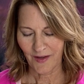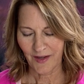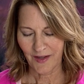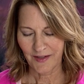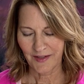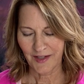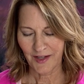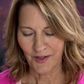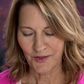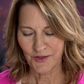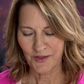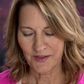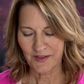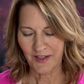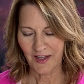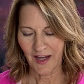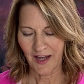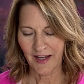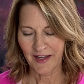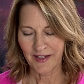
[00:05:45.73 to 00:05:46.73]
And now just
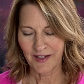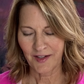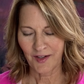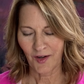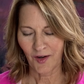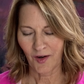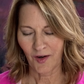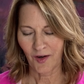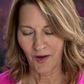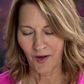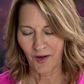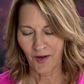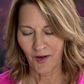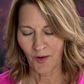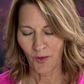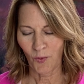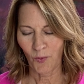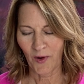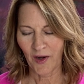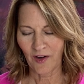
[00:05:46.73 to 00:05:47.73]
guiding our
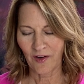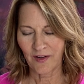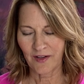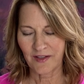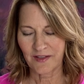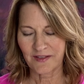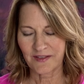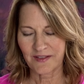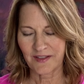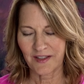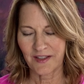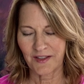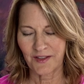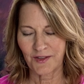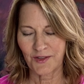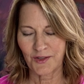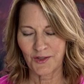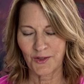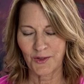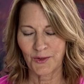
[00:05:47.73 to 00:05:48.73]
awareness
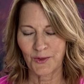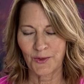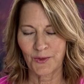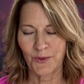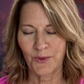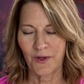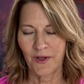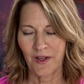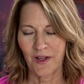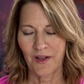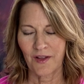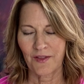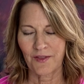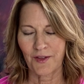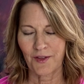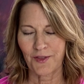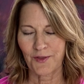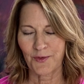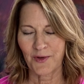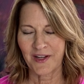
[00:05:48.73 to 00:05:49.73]
into
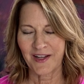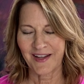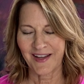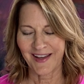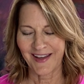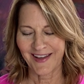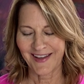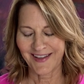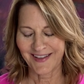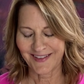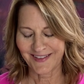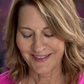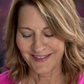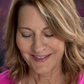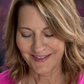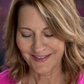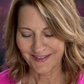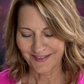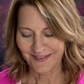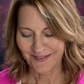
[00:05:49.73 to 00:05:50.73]
the three
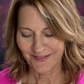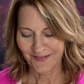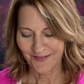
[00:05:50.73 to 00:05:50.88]
A's,